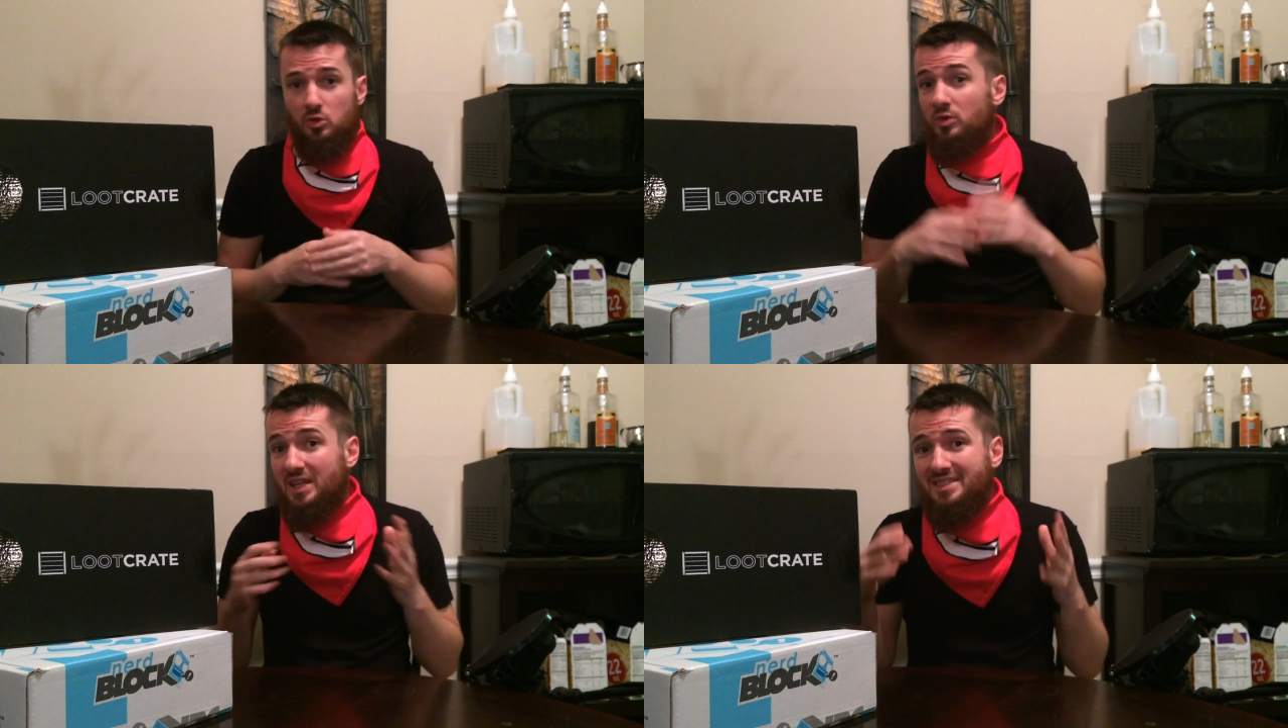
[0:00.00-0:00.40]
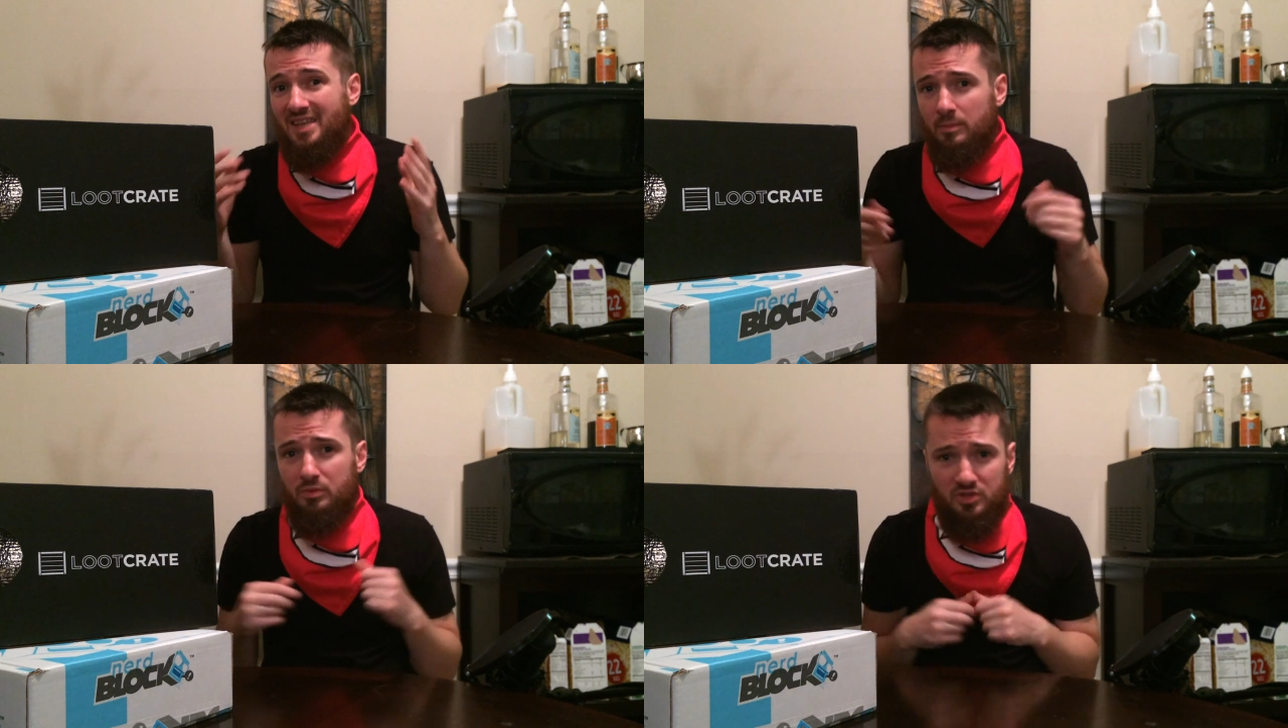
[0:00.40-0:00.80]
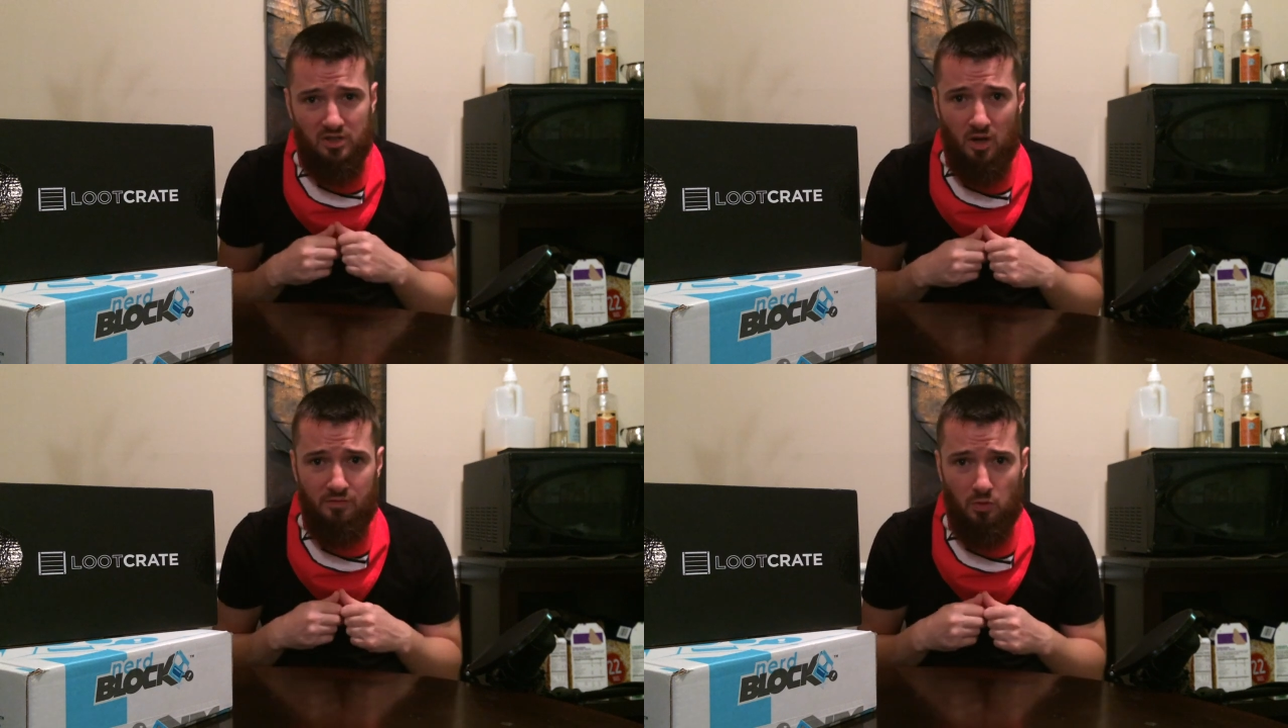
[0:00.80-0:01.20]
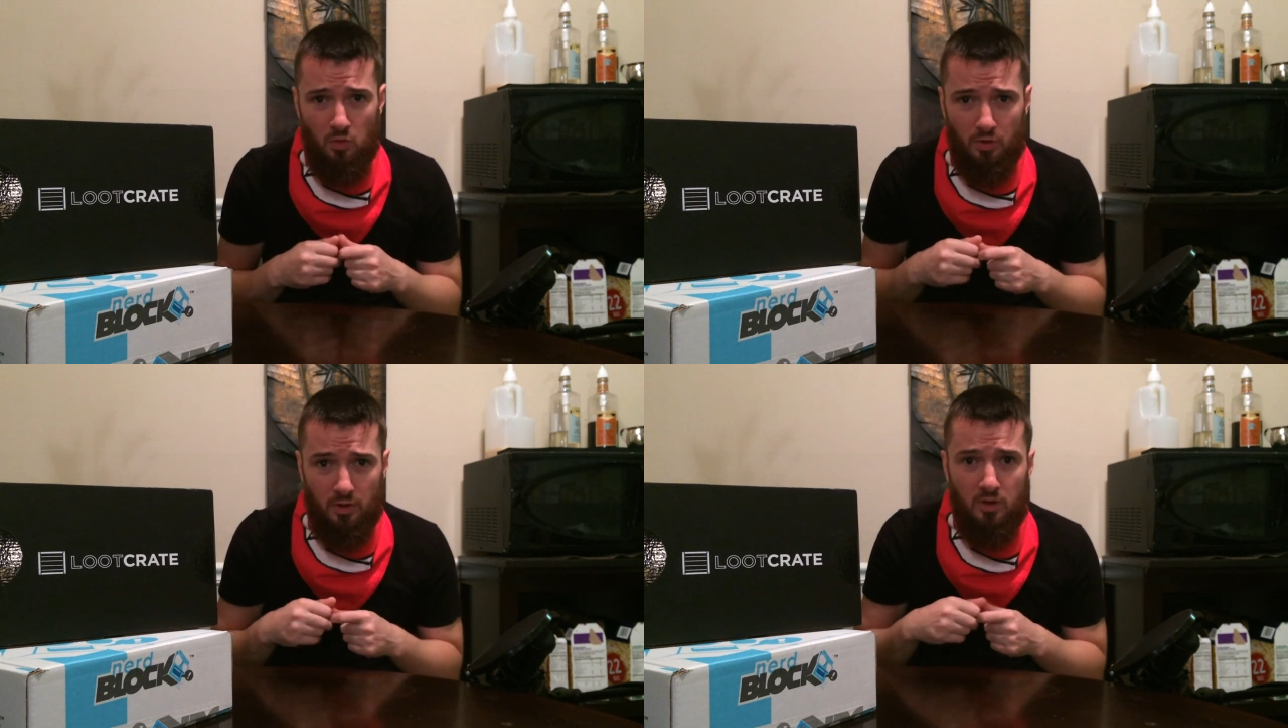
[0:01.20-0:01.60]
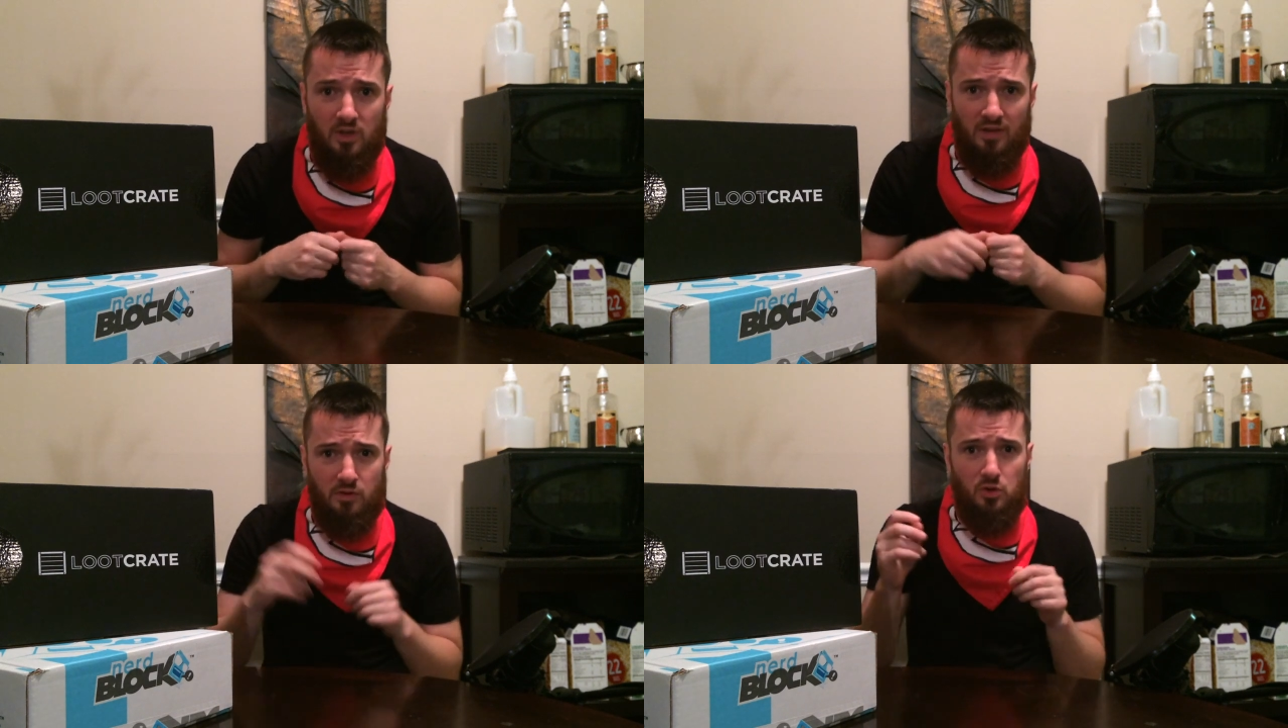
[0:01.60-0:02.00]
you can get 10% off your order
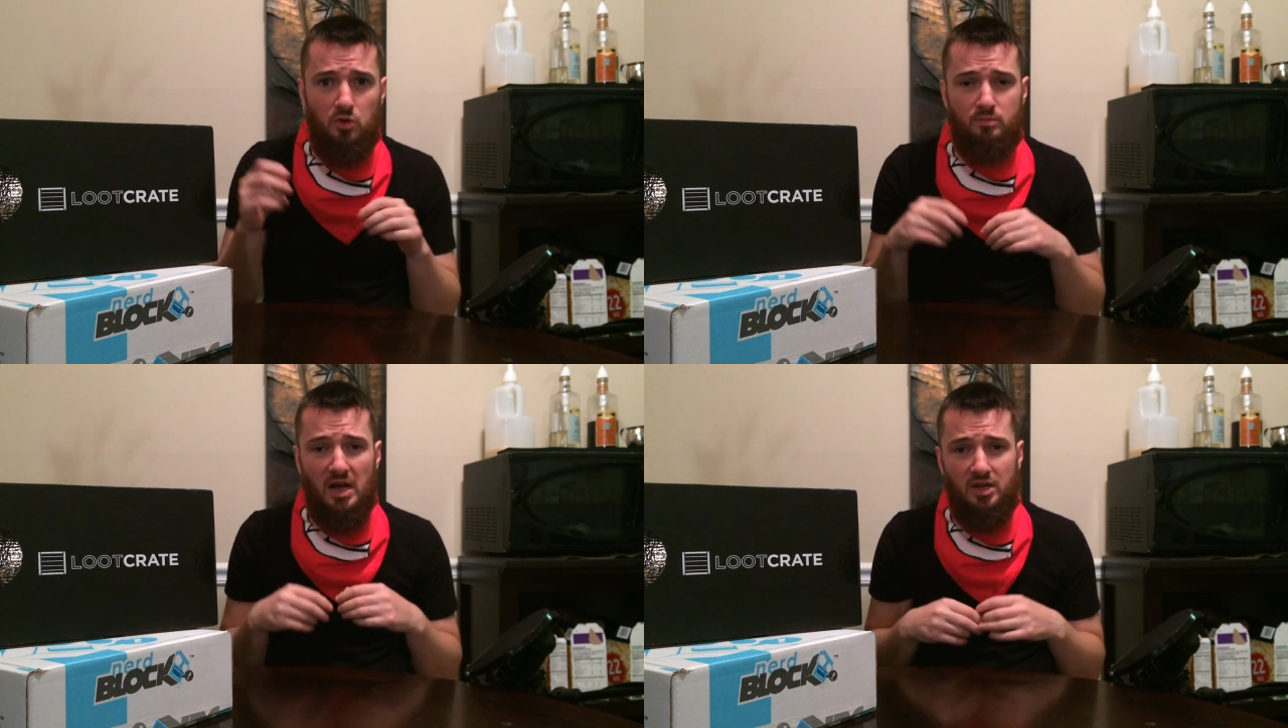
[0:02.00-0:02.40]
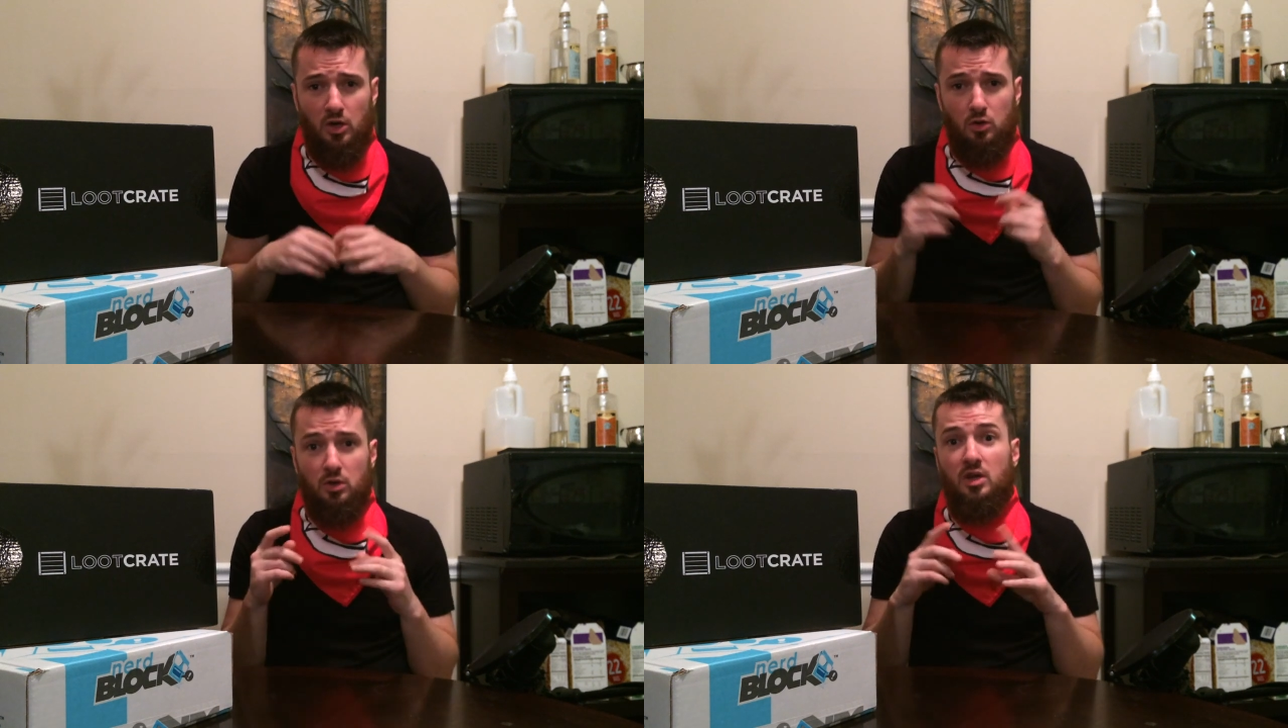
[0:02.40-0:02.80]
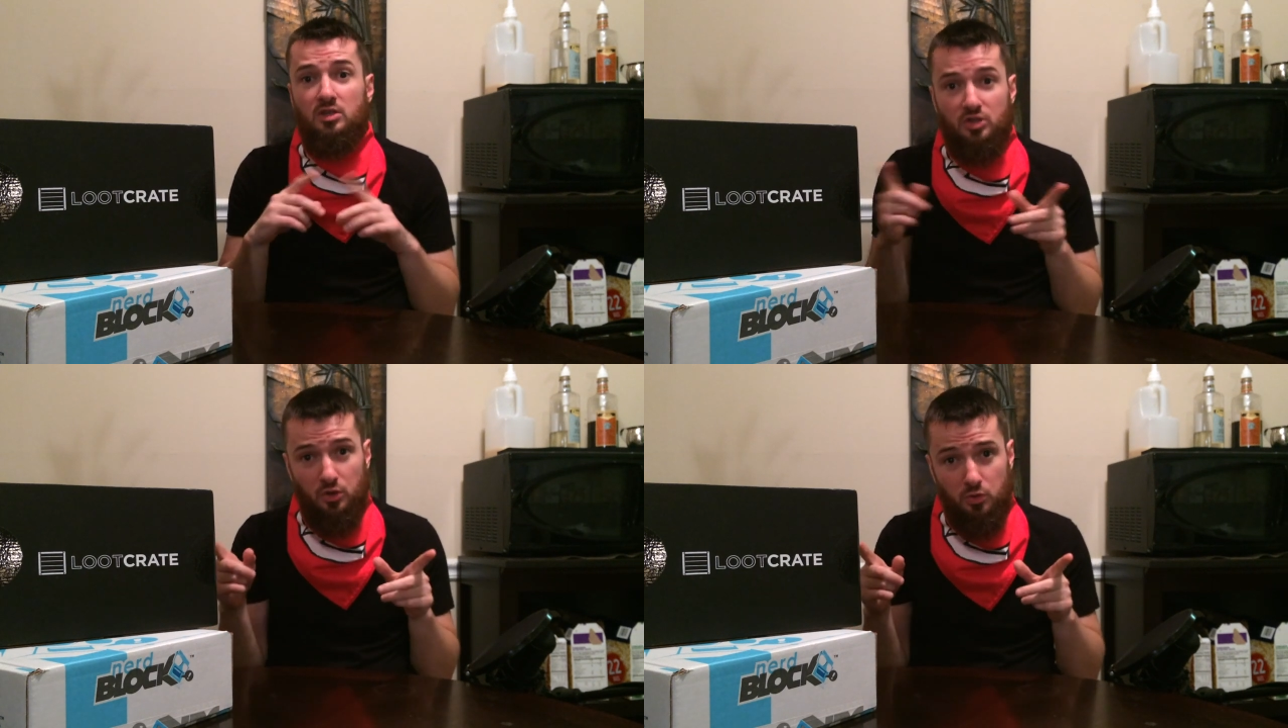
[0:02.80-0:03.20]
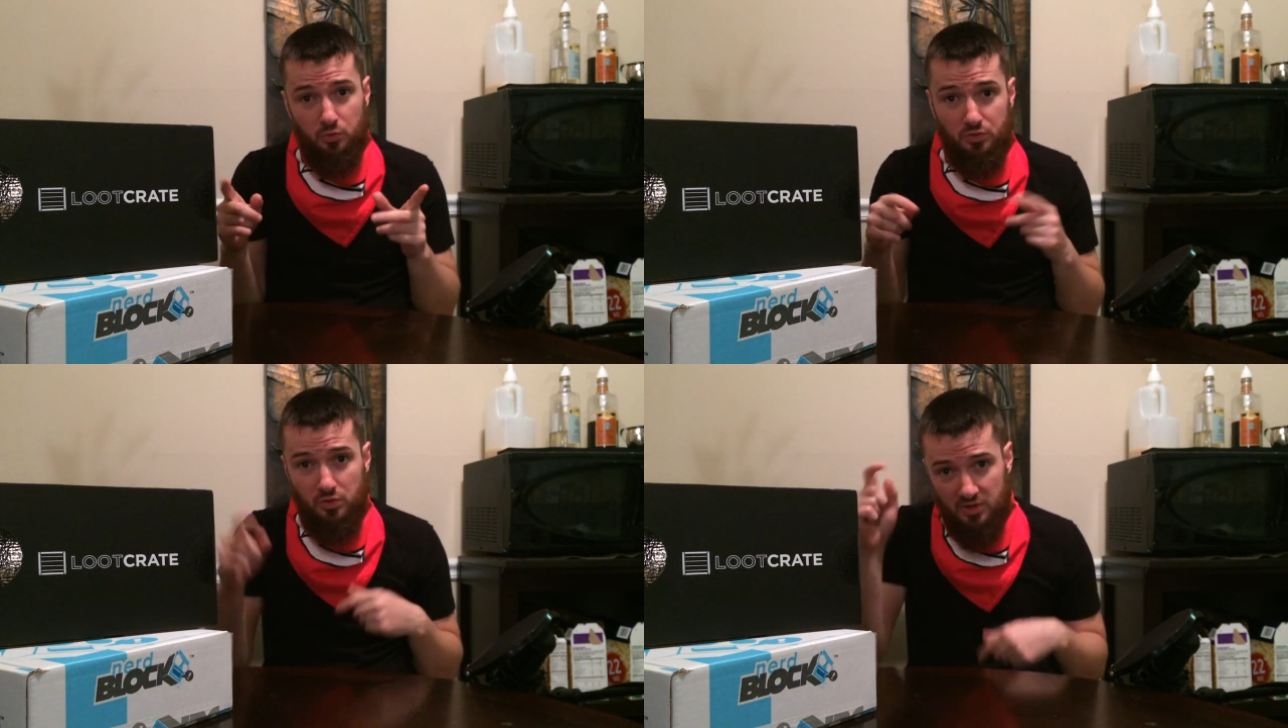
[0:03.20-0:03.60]
if you use my code TOONZ.